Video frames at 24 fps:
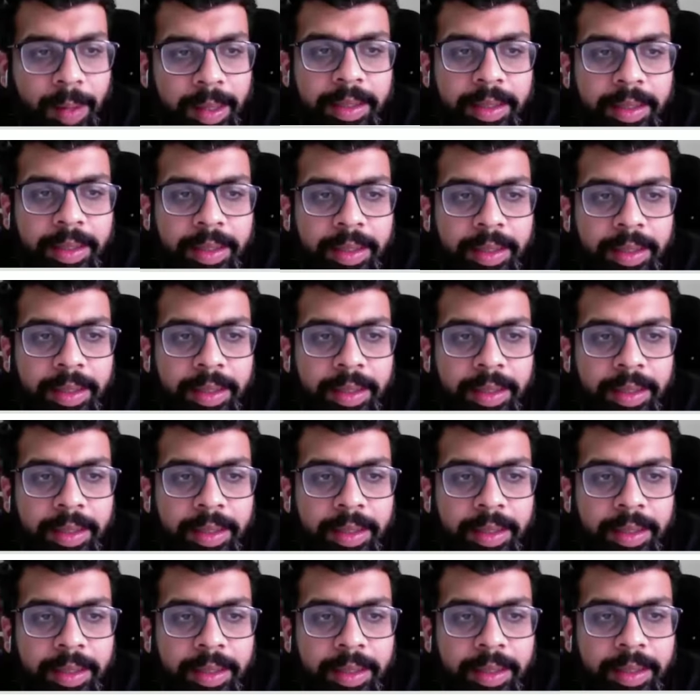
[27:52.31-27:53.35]
20
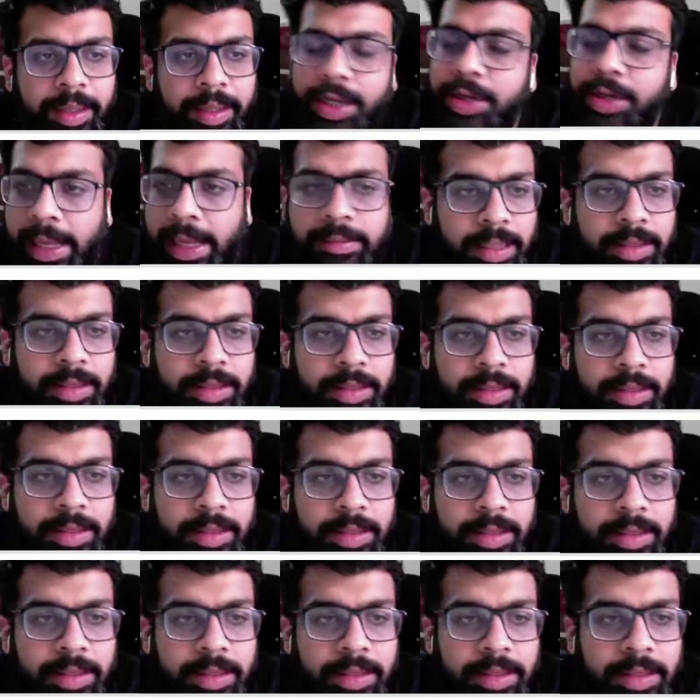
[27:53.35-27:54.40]

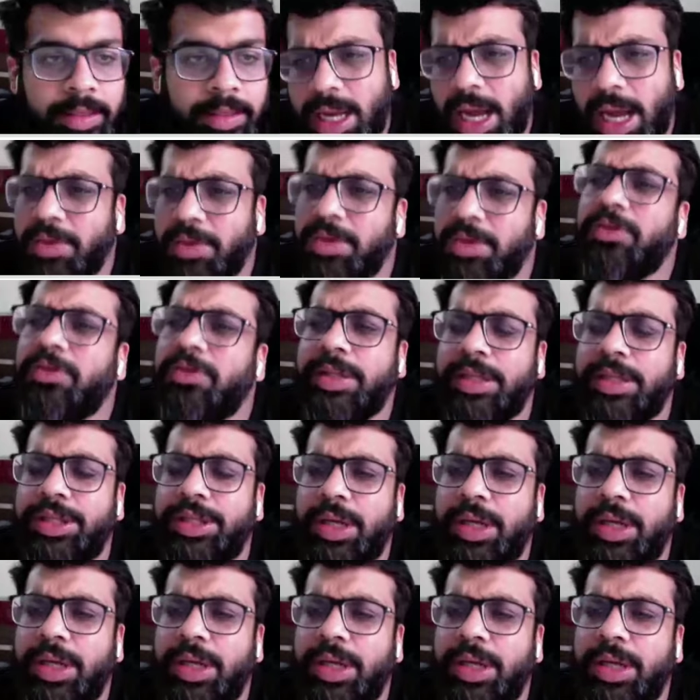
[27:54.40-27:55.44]
institutions, out of which
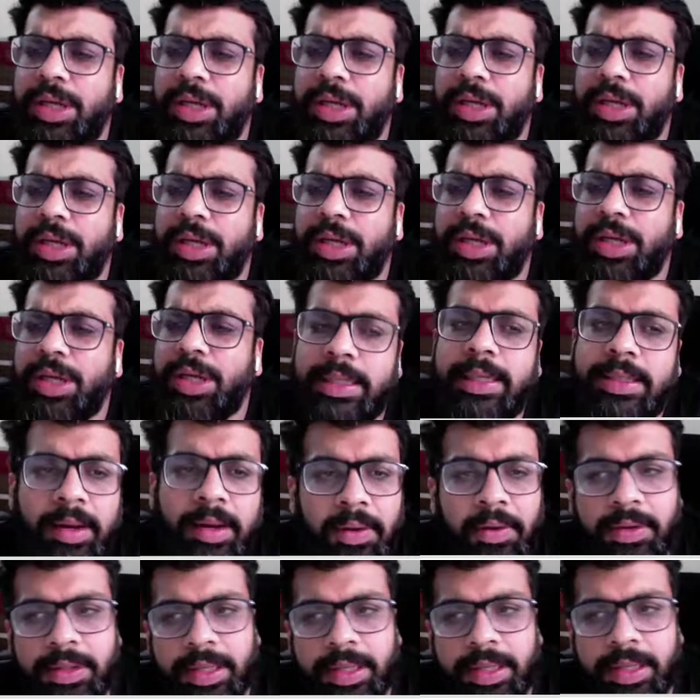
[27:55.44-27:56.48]
six are
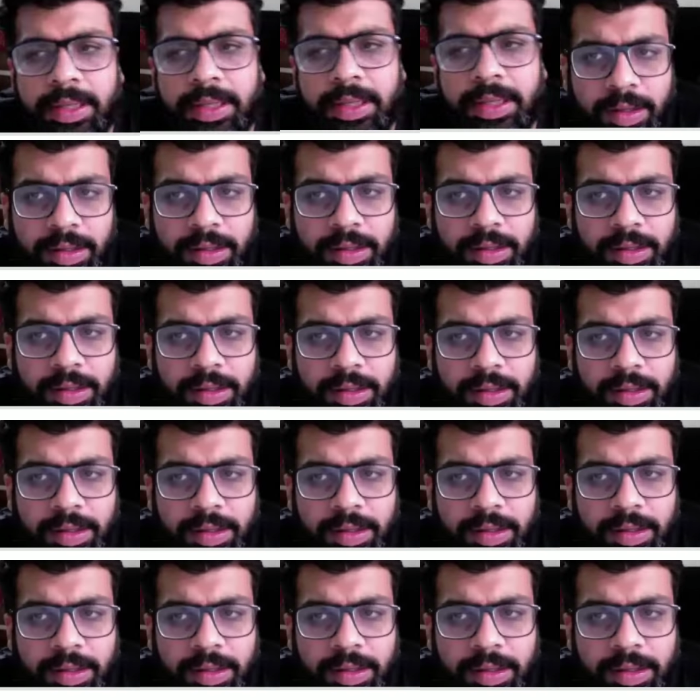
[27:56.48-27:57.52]
already functional.
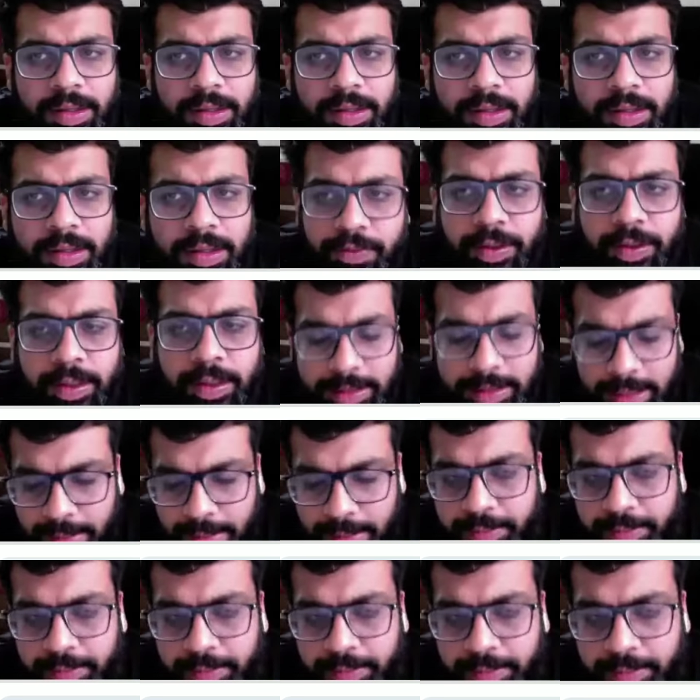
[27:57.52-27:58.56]
For
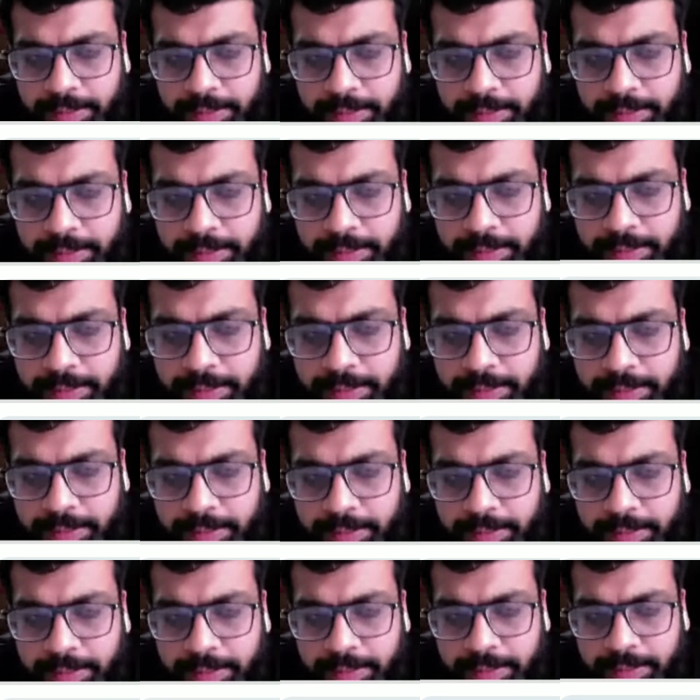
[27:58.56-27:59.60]
example, in Bhopal,
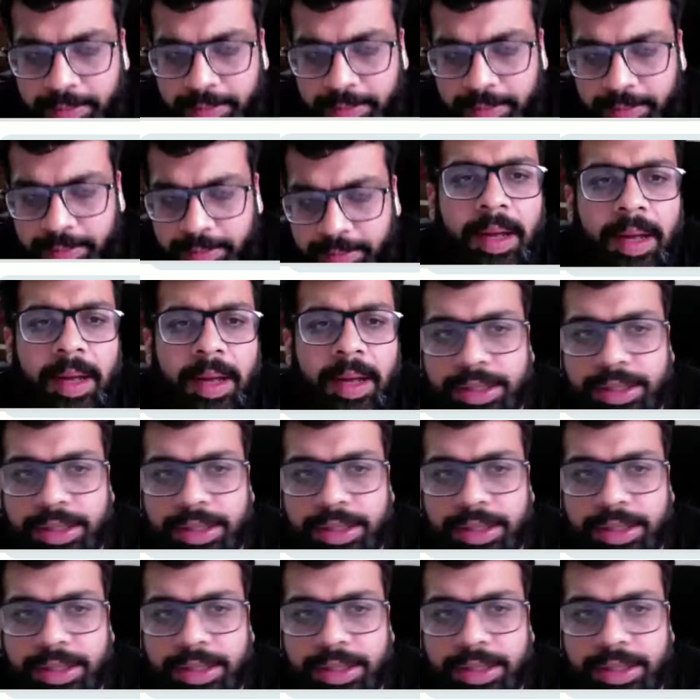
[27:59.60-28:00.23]
Andhra Pradesh, in